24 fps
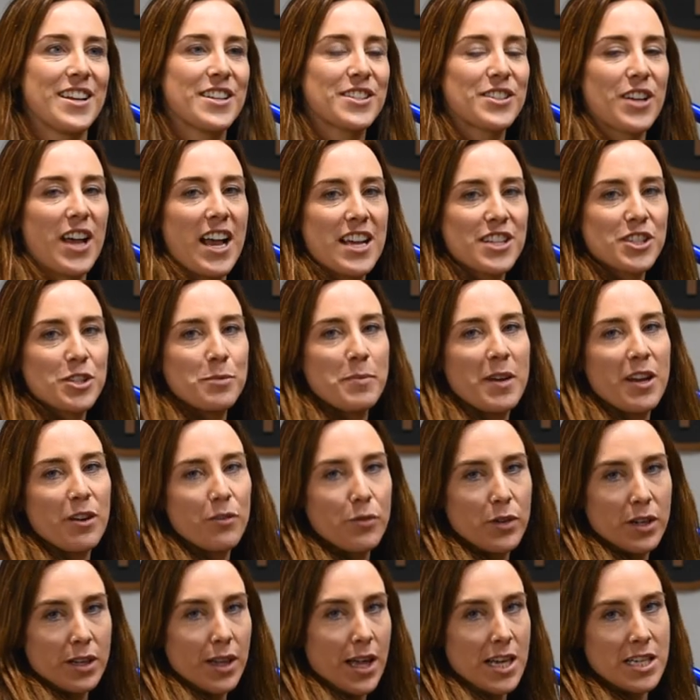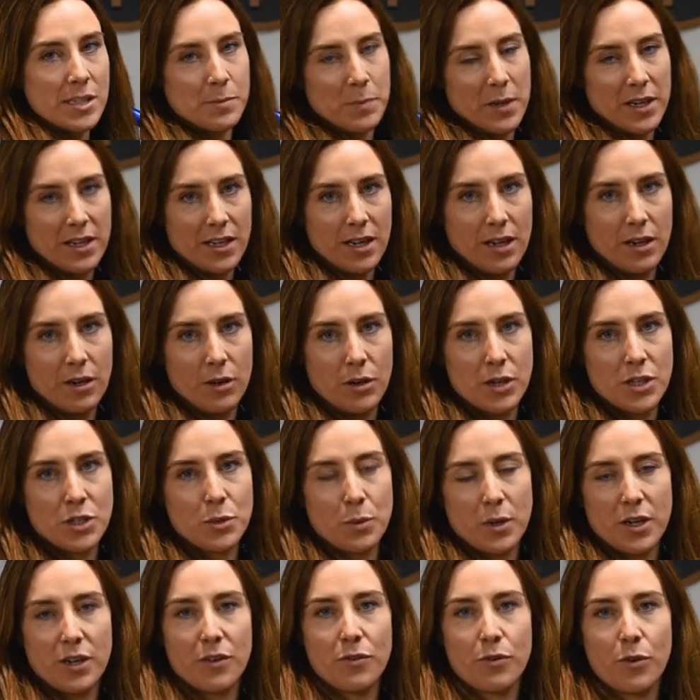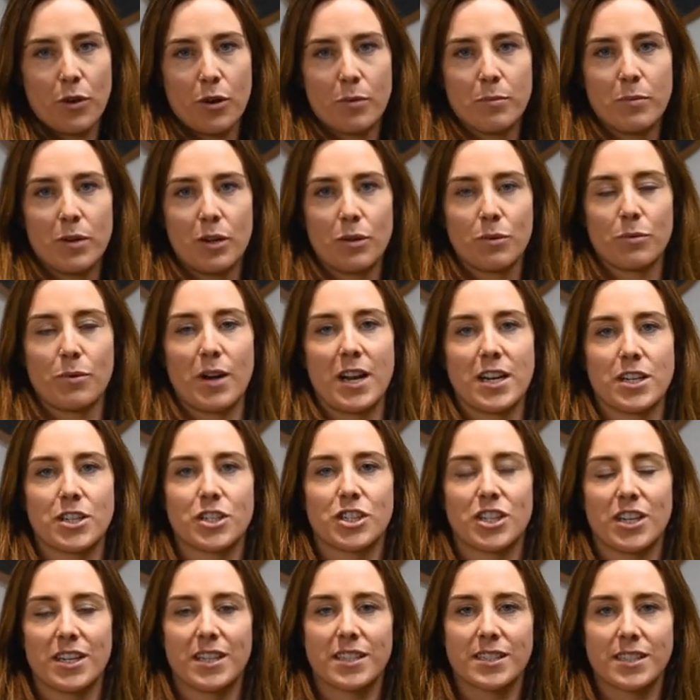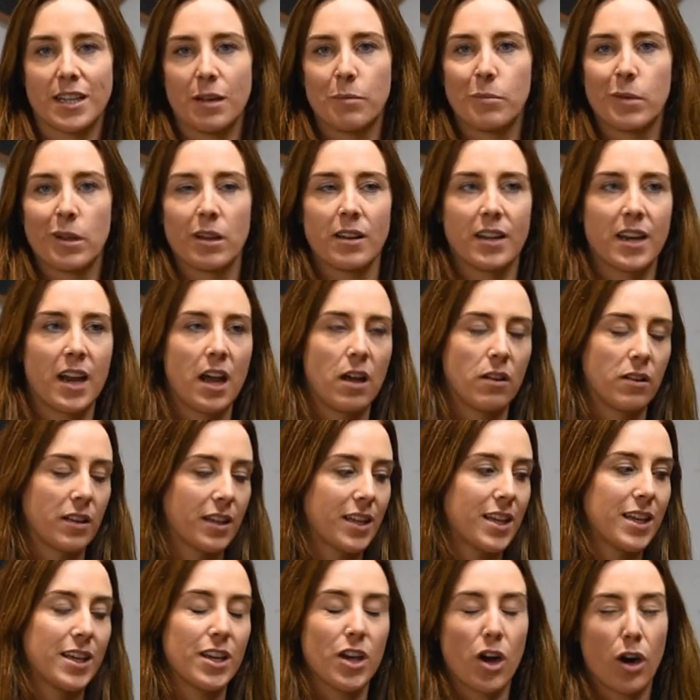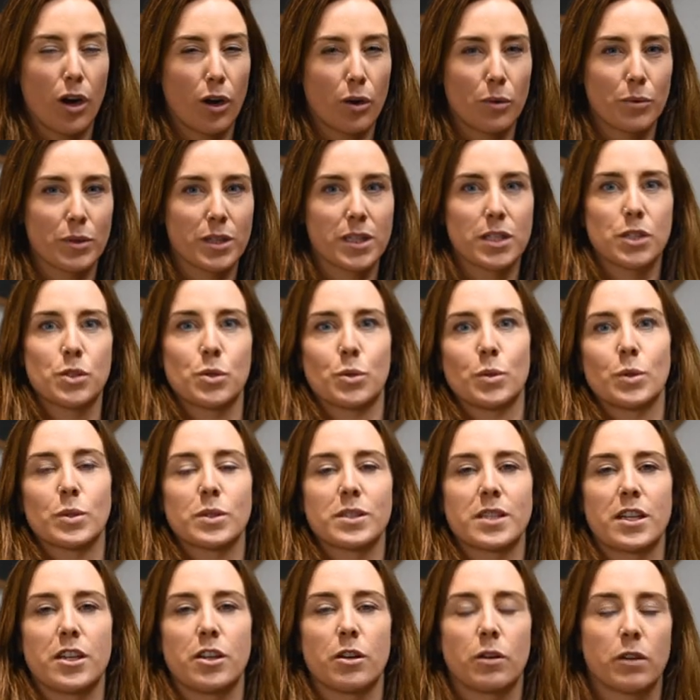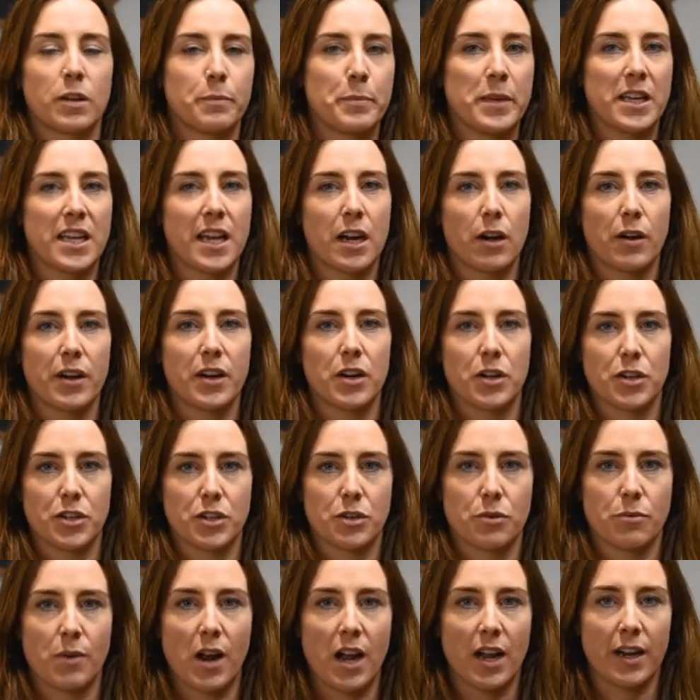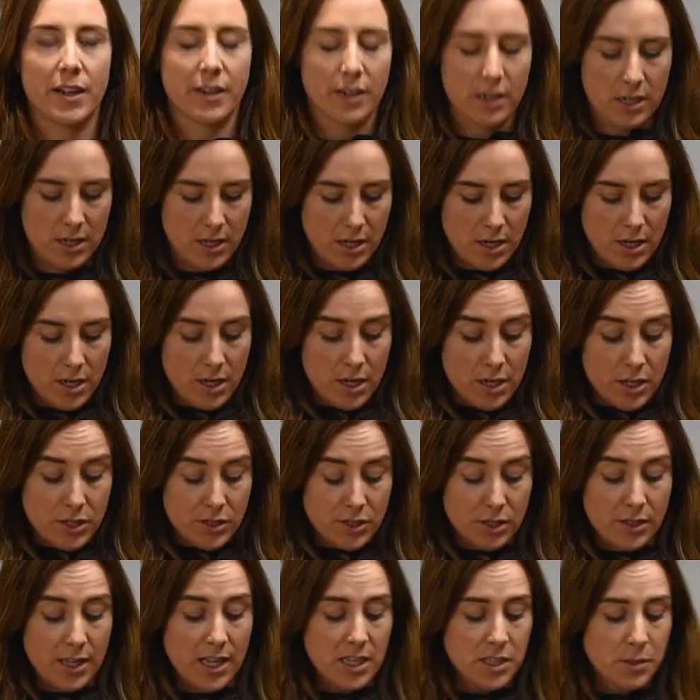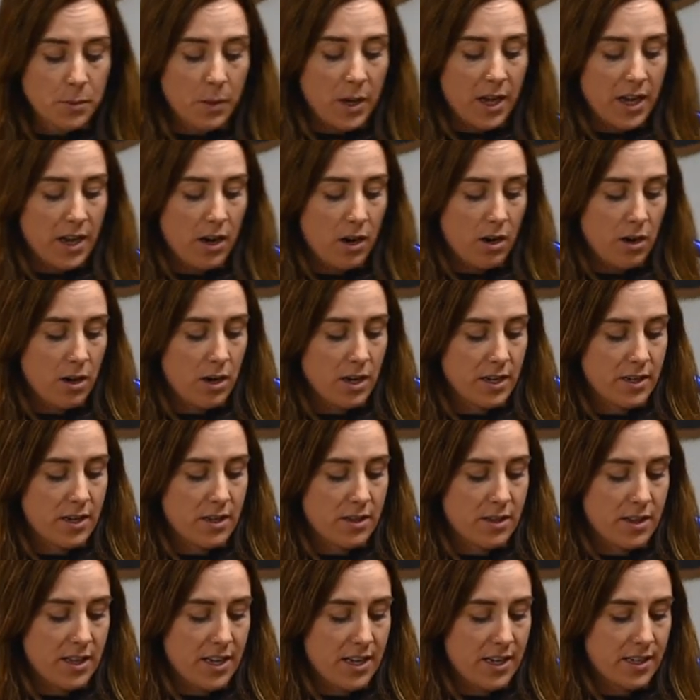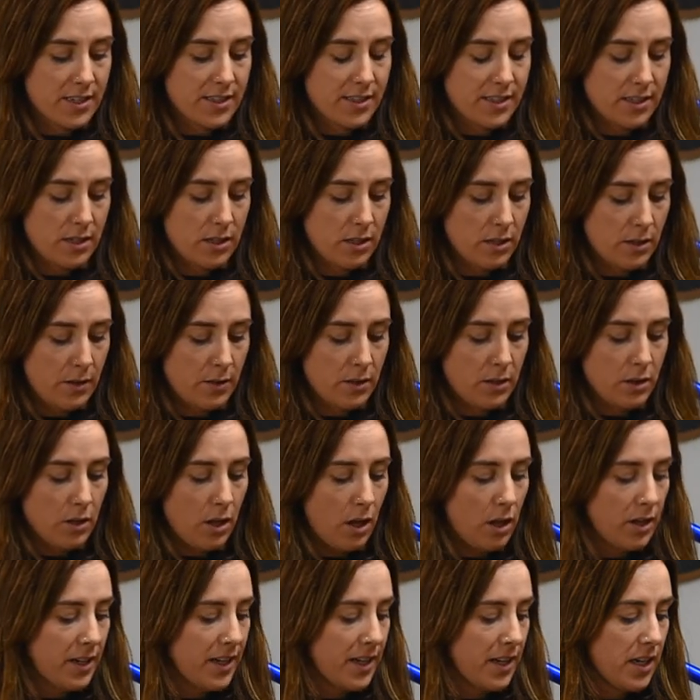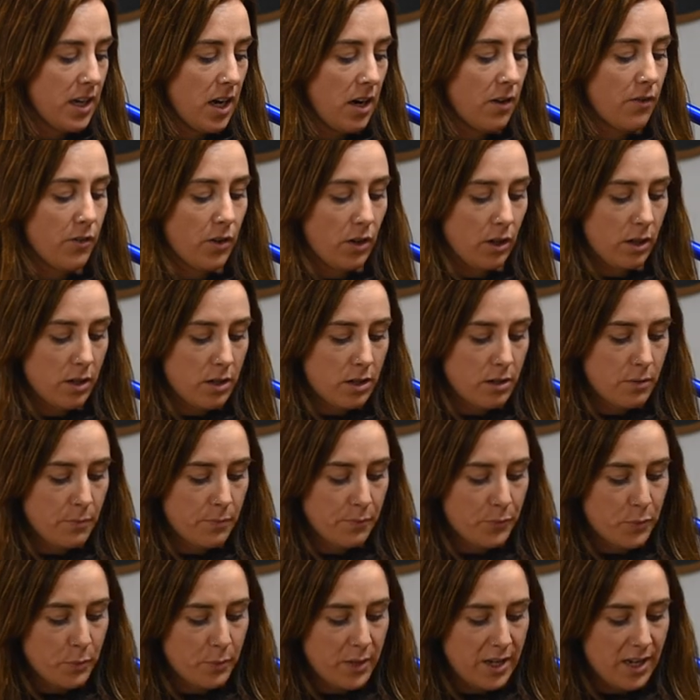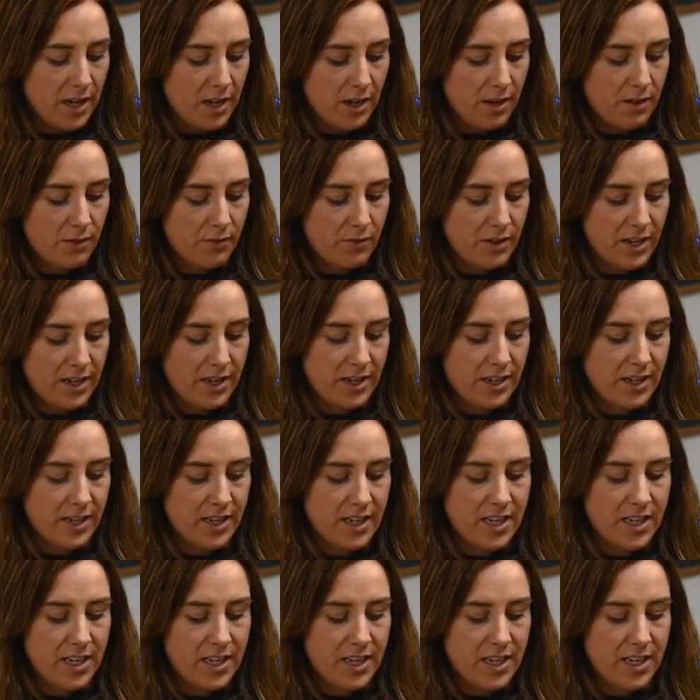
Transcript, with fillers: So as you may have realized by now, a 24 mil wrench and a 10 mil and Allen key aren't really tools that you'll be carrying on your ride. So that's why on this locking cover, we have a